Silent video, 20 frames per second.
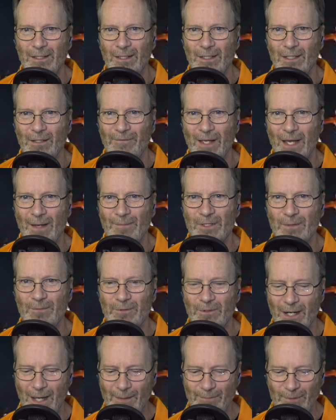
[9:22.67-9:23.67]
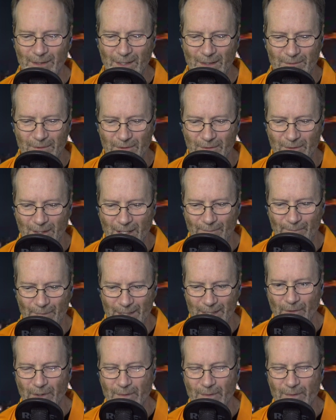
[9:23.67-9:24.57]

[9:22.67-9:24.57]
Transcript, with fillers: And if you haven't subscribed, hit that subscribe button.